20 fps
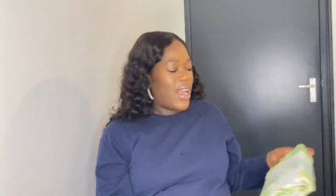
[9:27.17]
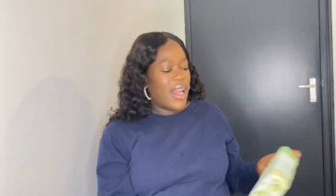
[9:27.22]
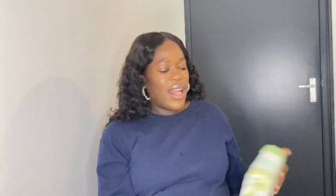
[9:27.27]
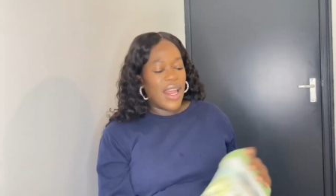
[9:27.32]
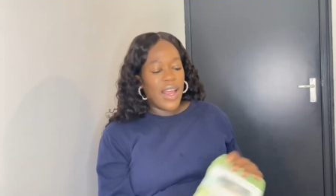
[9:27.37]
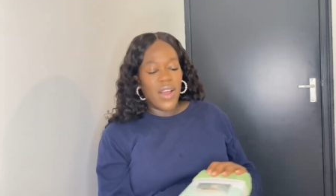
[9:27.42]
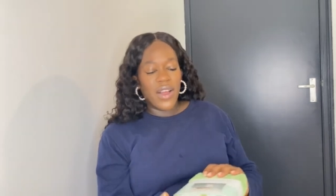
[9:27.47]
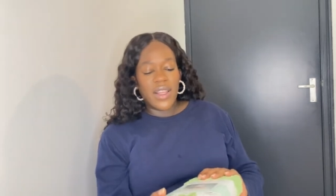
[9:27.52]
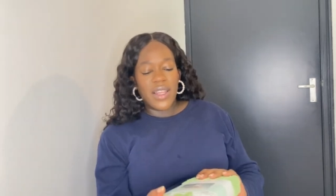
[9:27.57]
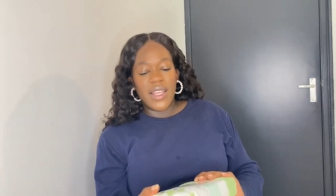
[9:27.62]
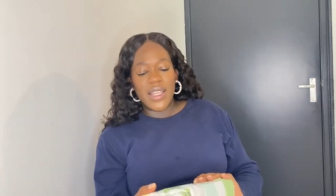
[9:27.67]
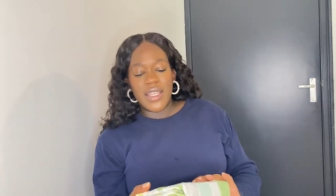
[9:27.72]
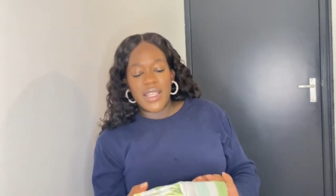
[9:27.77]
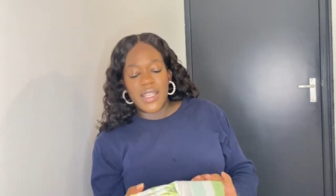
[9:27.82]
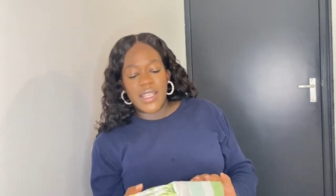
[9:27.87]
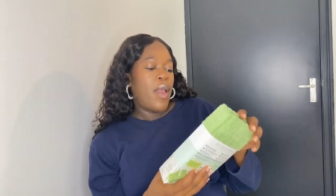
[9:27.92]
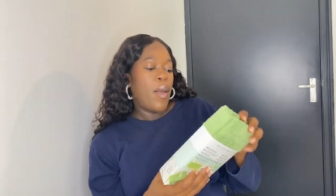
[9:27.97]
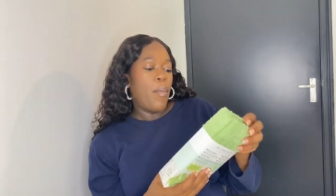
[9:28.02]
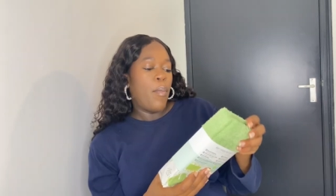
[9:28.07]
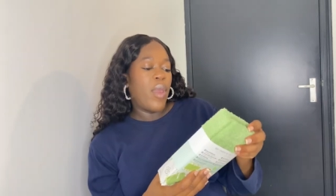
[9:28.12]
And I got
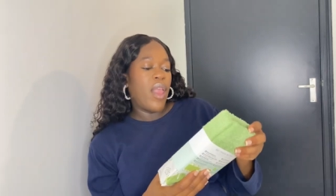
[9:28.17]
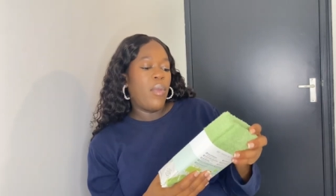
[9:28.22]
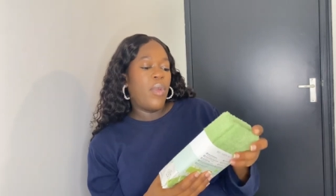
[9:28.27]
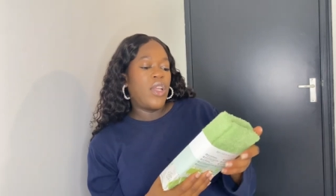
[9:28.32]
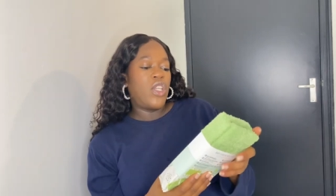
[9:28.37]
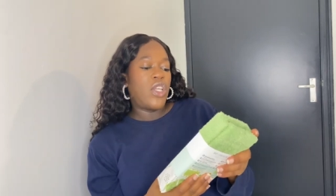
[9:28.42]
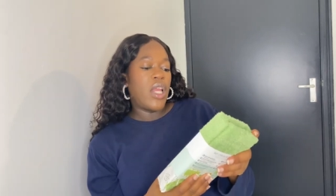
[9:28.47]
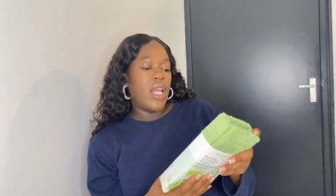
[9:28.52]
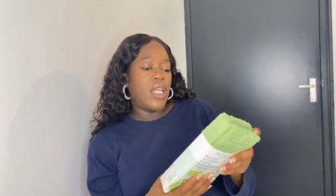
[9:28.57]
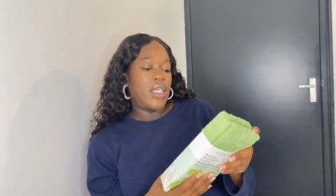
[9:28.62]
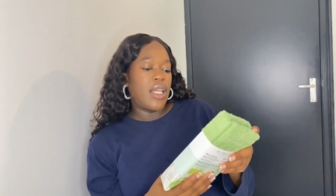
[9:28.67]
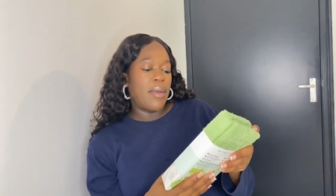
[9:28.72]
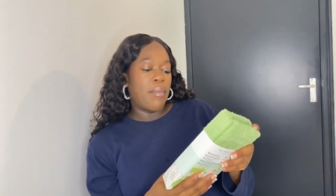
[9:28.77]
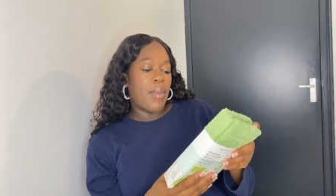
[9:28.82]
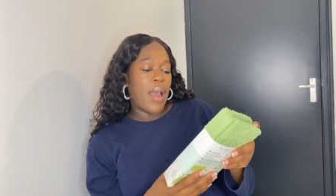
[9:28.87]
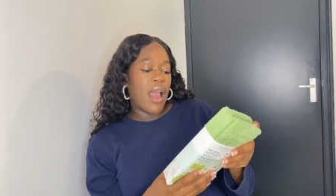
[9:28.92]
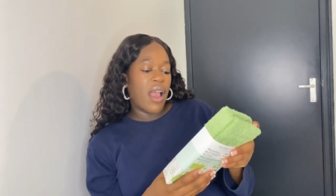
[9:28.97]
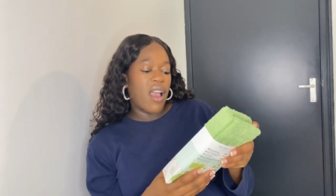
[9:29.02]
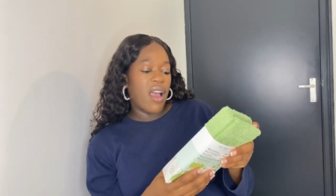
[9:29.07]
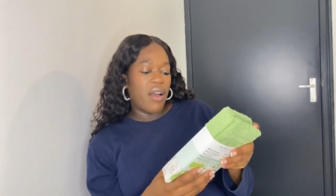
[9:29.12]
this baby changing
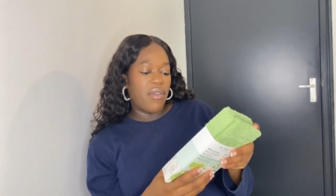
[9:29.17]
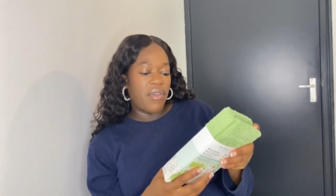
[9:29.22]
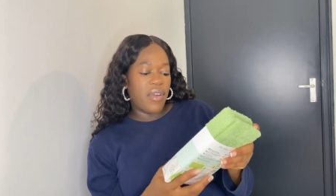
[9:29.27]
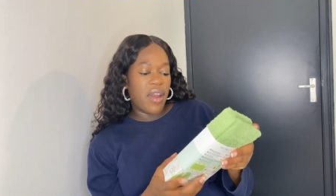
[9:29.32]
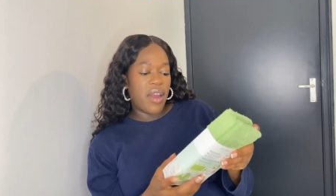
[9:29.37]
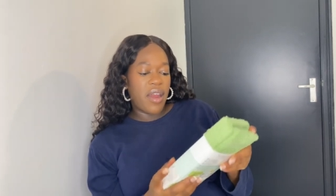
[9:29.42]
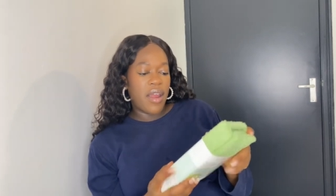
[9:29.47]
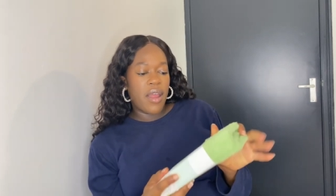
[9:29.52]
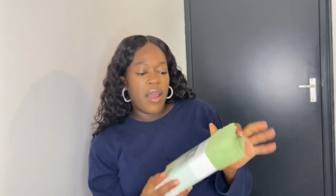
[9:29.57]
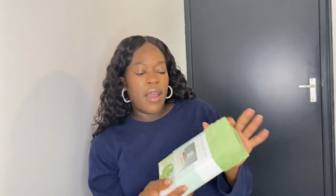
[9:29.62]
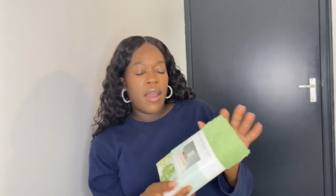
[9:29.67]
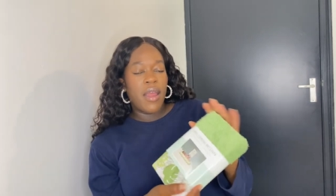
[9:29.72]
mat cover